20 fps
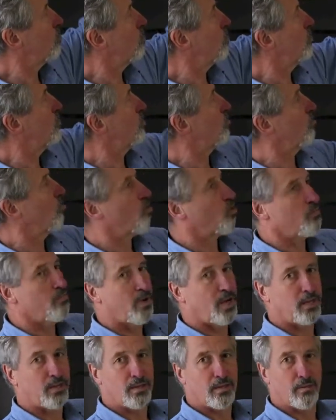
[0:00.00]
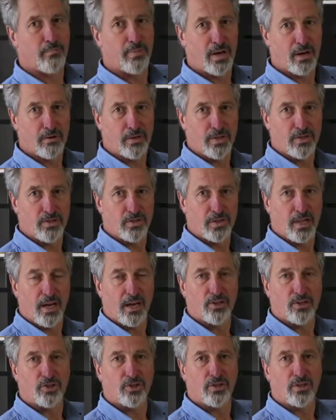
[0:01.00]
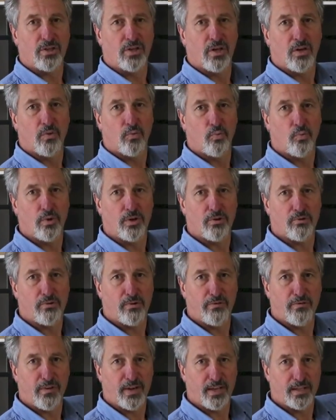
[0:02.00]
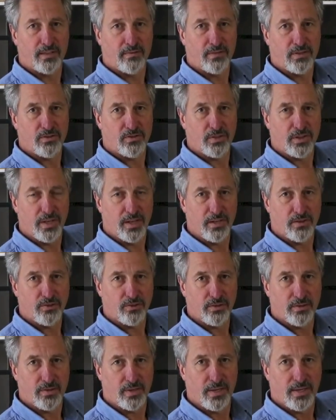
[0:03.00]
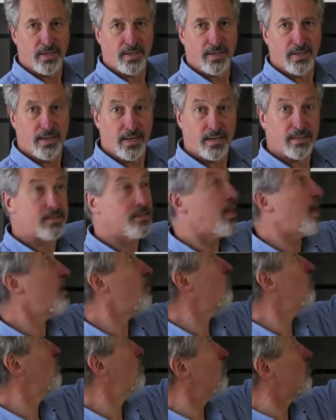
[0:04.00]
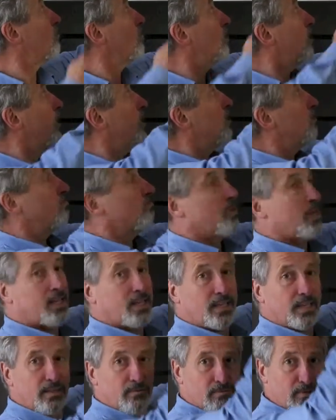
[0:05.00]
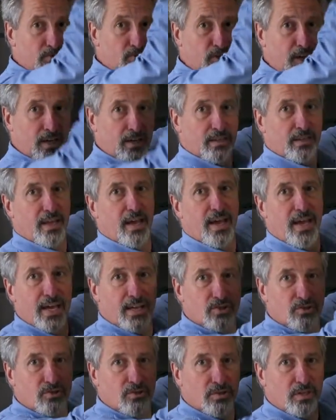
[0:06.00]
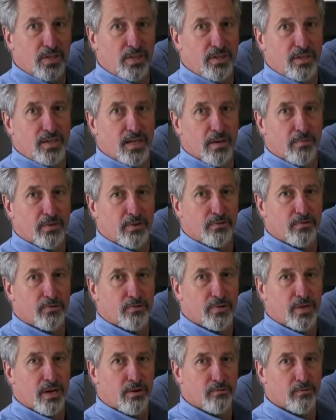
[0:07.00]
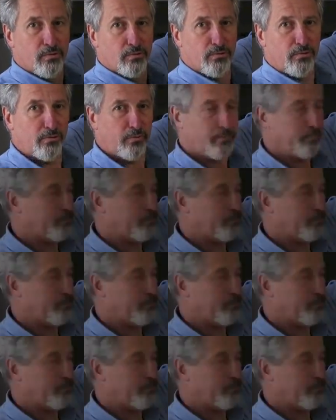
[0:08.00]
good to augment the bulk insulation with a reflective insulation, as that will readily reject the extra heat coming through that roof.